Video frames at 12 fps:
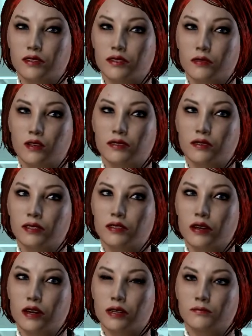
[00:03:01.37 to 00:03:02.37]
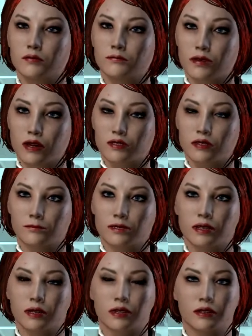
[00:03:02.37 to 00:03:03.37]
the toilets is also preparing the
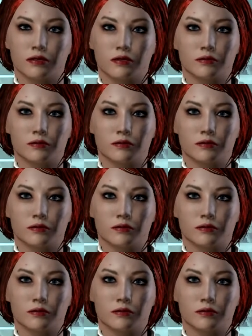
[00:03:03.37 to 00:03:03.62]
meals?